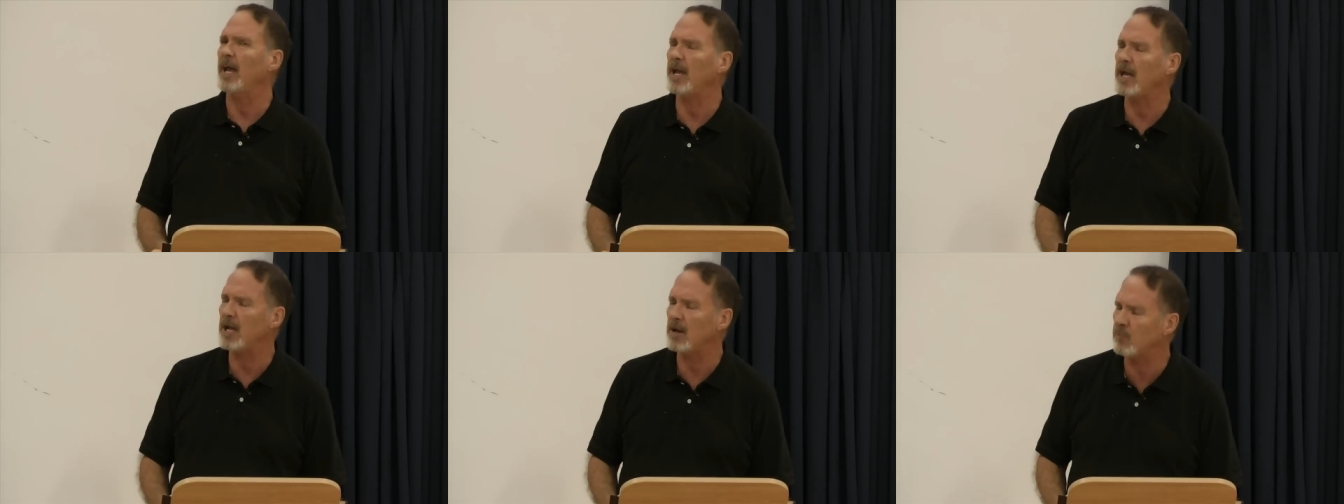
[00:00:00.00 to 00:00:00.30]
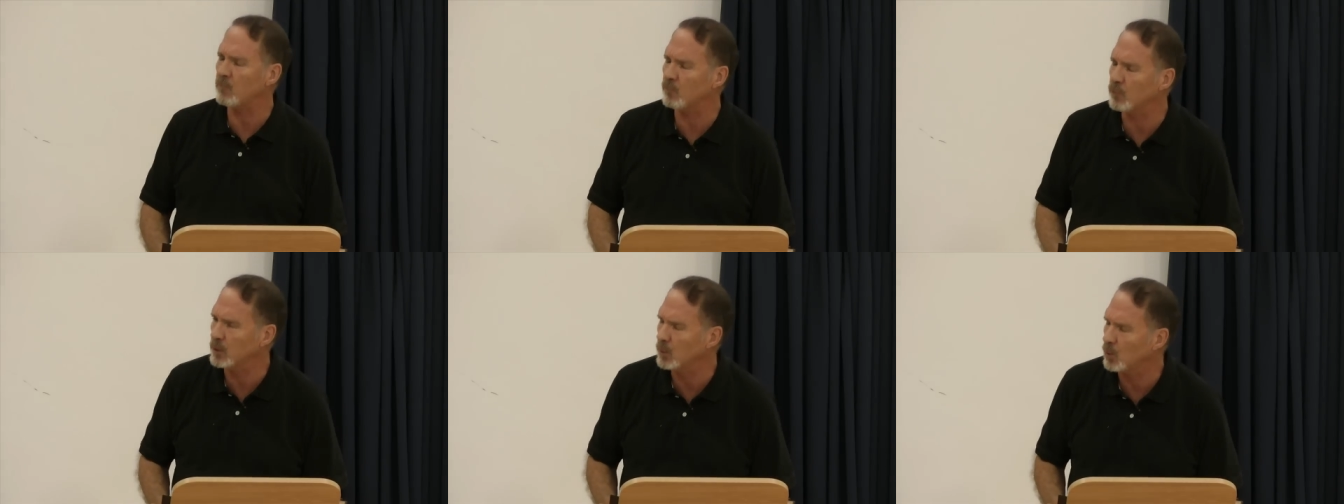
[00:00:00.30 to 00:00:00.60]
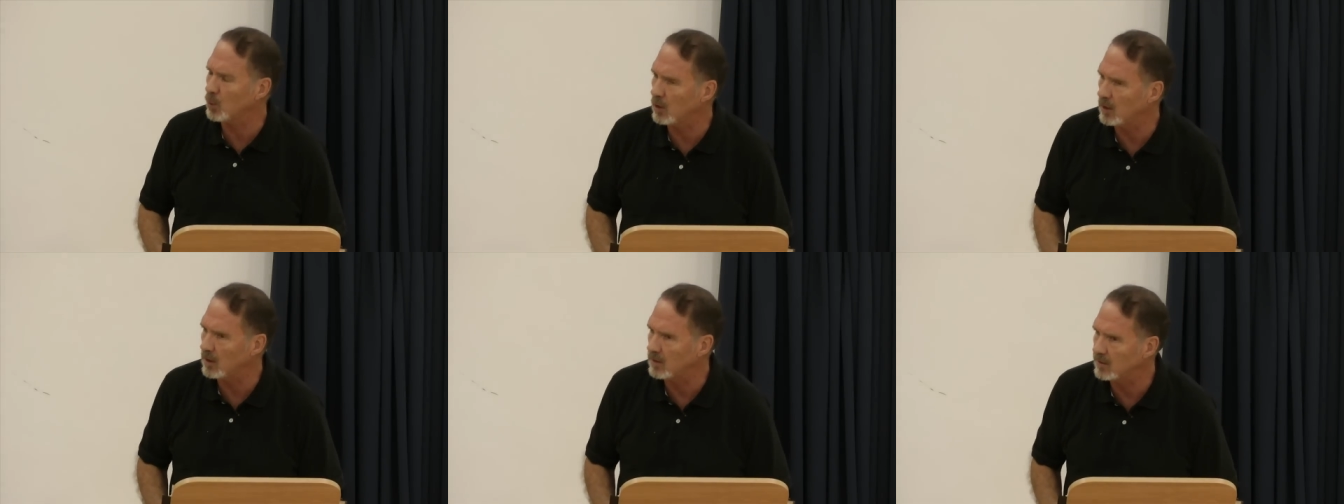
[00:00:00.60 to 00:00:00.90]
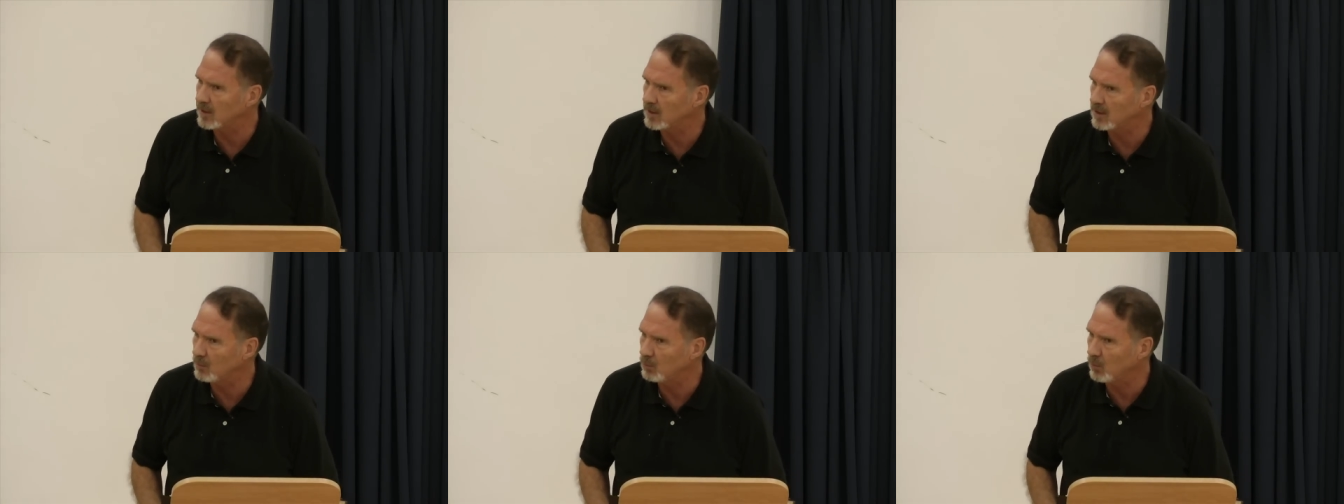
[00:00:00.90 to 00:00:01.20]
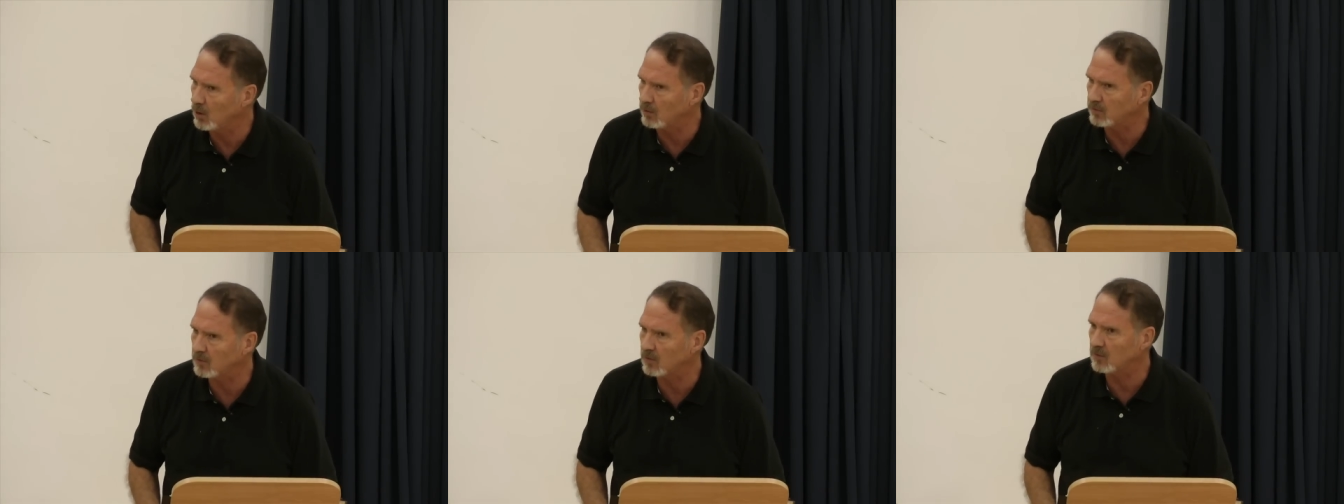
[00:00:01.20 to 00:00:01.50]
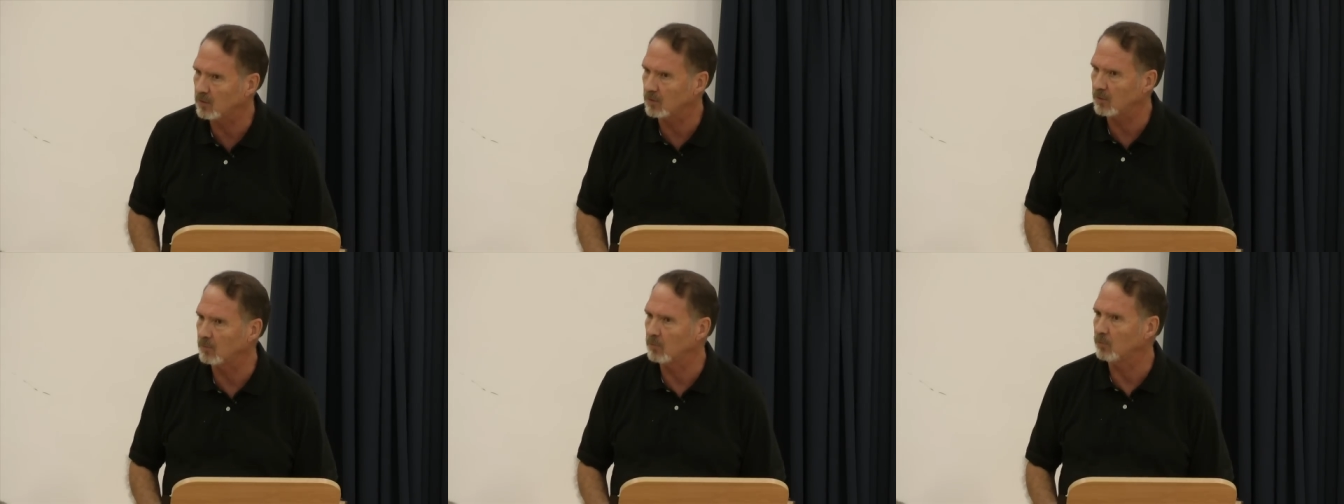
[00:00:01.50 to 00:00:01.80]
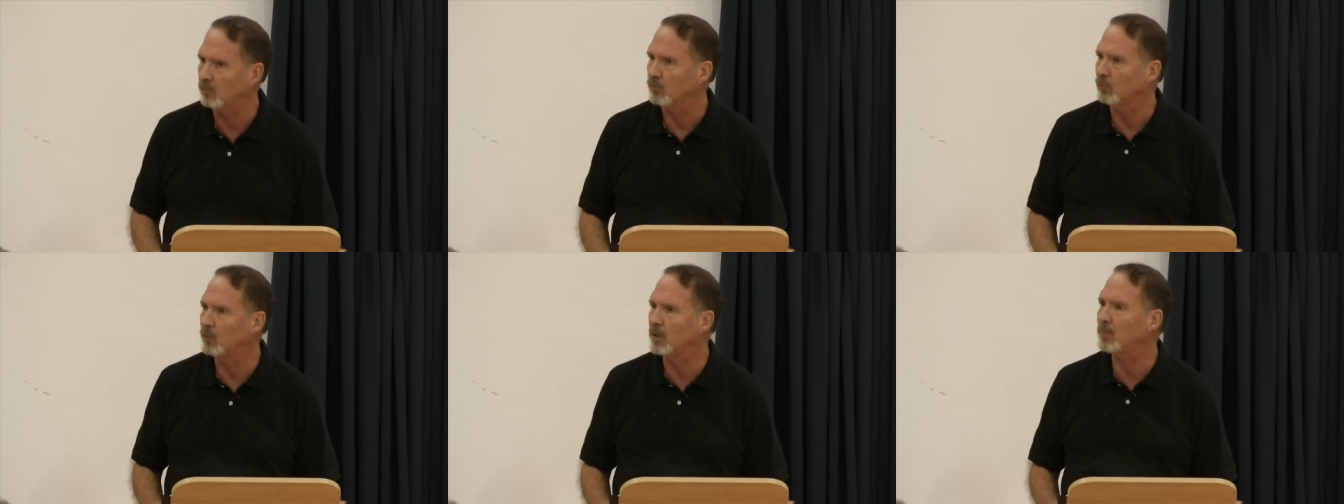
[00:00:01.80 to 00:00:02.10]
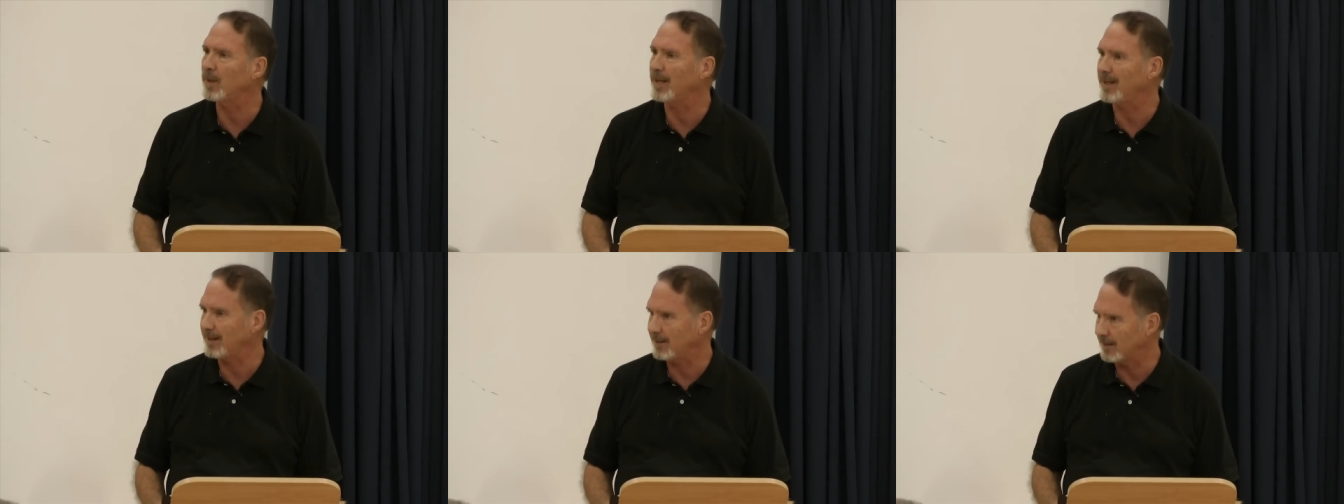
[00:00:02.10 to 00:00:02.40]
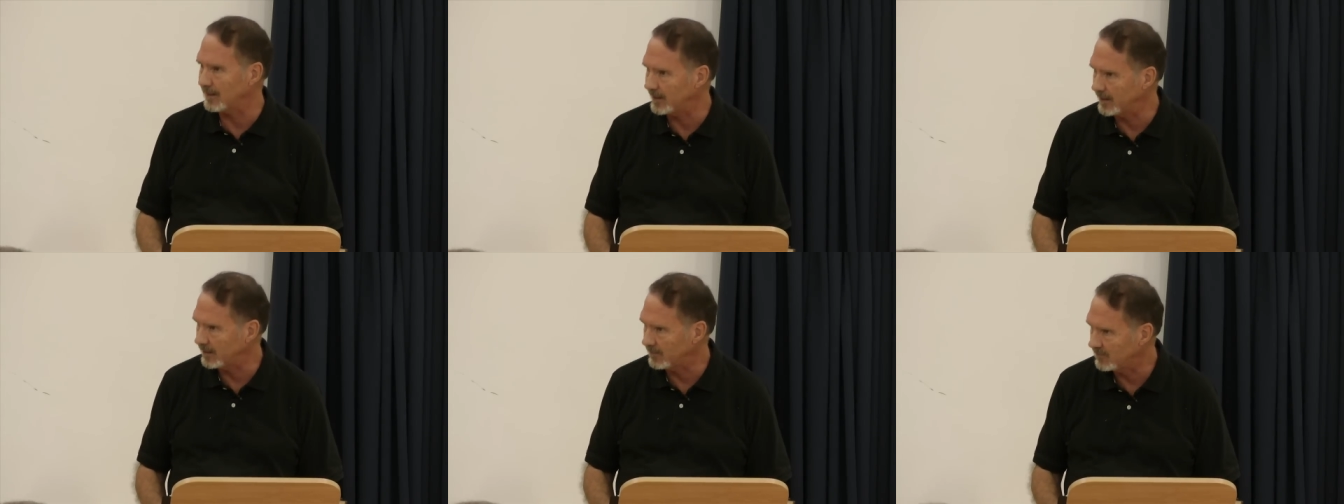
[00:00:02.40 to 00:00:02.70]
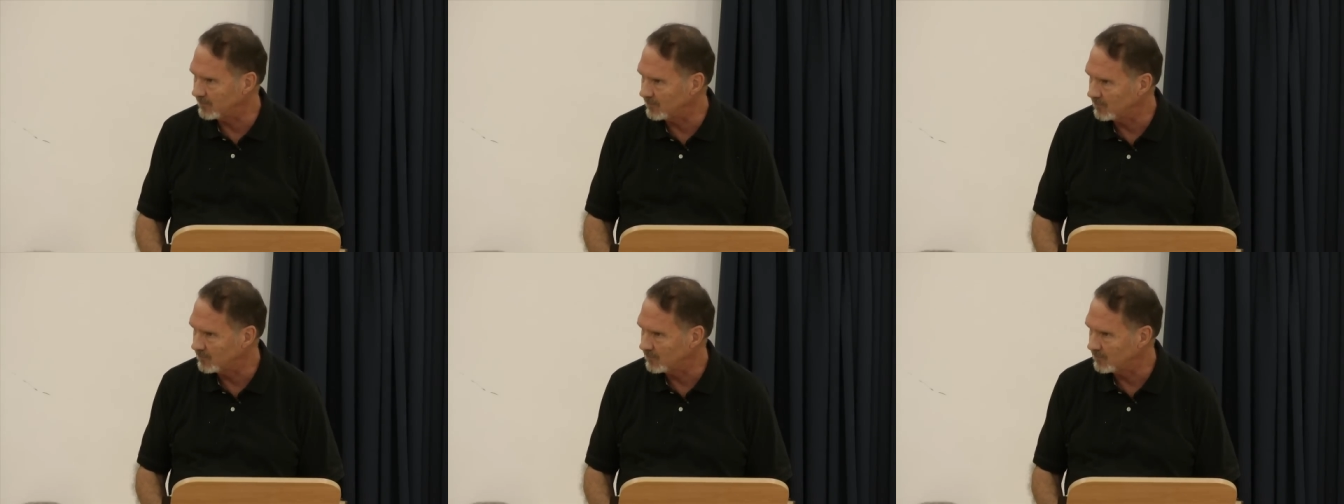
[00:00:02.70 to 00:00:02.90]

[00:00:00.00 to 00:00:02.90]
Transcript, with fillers: everyone in the multitude repeatedly.